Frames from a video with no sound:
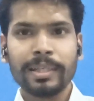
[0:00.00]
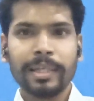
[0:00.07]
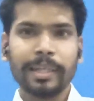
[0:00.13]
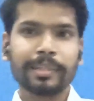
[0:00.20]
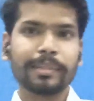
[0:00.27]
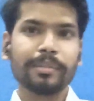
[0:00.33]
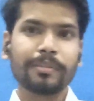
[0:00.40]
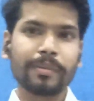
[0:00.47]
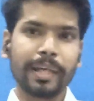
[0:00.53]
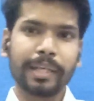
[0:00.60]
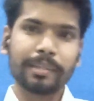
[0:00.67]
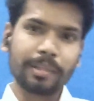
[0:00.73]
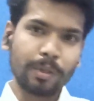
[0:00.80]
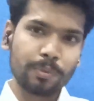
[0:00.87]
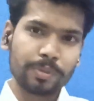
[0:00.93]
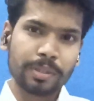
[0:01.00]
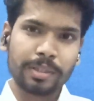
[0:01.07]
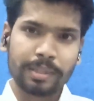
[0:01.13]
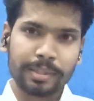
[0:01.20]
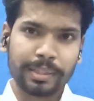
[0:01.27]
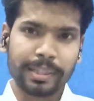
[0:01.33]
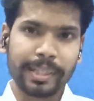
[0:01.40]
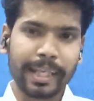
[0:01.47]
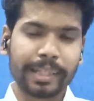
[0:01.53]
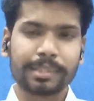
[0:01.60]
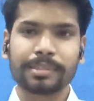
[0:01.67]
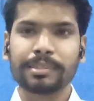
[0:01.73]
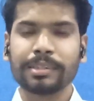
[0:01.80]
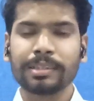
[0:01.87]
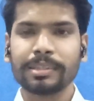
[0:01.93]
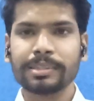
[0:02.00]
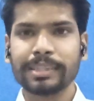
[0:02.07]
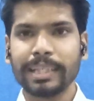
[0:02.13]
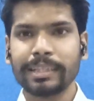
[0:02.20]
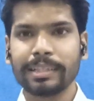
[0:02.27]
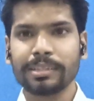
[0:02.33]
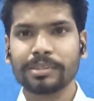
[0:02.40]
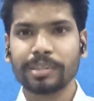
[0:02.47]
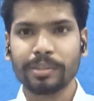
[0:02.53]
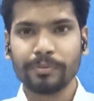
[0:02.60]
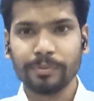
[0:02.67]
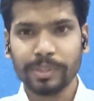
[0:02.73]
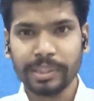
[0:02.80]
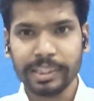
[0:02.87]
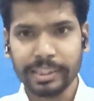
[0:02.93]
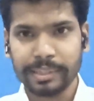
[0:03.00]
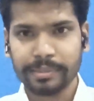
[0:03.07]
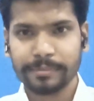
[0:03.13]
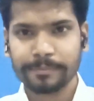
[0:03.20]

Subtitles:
it can write out the next sentence that we need.